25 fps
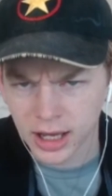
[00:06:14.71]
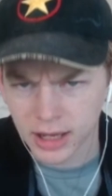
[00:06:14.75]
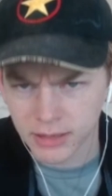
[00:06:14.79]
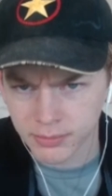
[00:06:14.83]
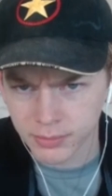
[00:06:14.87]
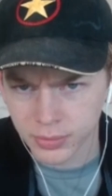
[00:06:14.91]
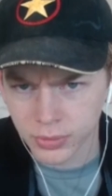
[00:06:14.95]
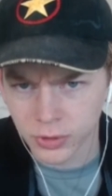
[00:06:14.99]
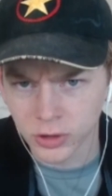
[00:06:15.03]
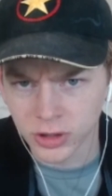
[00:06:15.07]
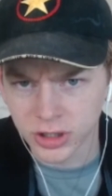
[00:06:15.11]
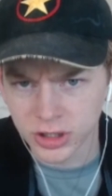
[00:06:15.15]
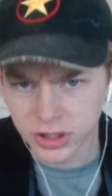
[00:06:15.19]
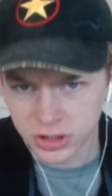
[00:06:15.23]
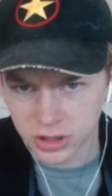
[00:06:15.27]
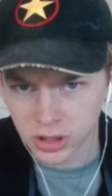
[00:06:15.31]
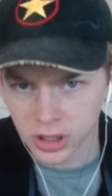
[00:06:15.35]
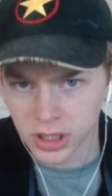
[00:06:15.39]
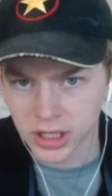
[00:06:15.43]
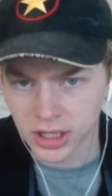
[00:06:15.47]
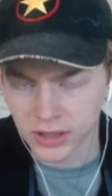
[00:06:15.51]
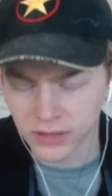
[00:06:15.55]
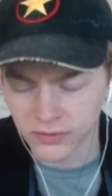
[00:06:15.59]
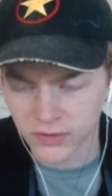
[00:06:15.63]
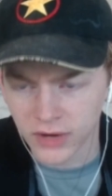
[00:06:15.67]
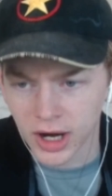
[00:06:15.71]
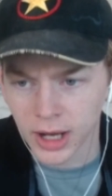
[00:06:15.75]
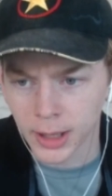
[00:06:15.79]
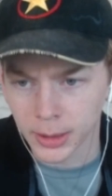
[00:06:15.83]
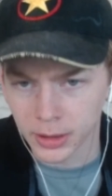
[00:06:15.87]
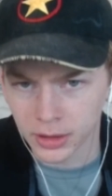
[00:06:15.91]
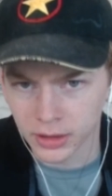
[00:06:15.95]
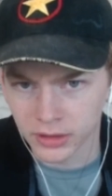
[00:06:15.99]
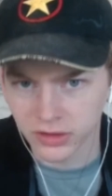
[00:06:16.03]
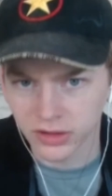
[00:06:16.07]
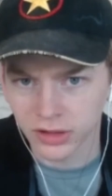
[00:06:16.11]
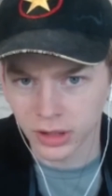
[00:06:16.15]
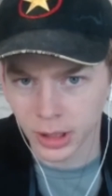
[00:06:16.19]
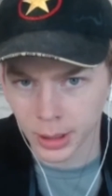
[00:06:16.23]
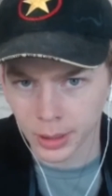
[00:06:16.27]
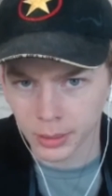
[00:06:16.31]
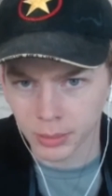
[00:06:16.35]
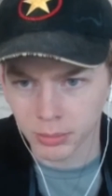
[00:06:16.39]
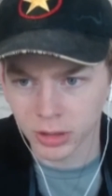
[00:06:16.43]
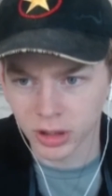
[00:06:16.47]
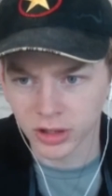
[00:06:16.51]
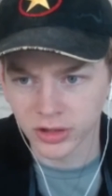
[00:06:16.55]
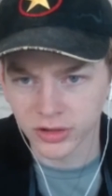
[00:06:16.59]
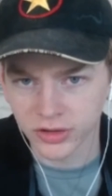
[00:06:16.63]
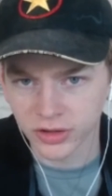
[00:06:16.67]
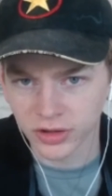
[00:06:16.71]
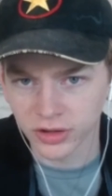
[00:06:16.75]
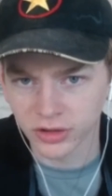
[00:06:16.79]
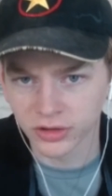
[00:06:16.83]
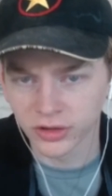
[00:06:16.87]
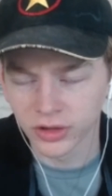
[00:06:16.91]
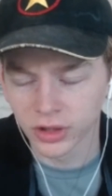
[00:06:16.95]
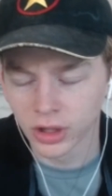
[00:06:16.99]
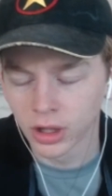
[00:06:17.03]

pretty sure you can find those in other places.